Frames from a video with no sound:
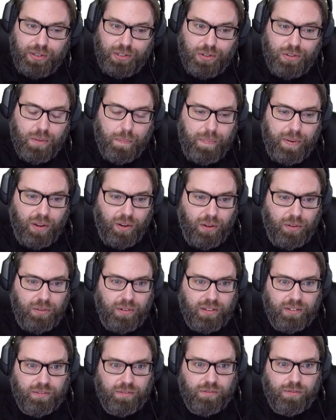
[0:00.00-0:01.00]
do the
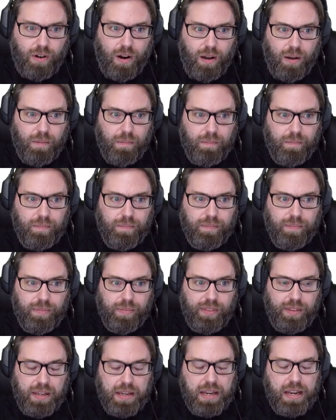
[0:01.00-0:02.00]
build from
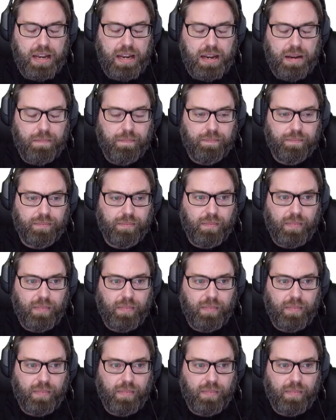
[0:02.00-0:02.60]
the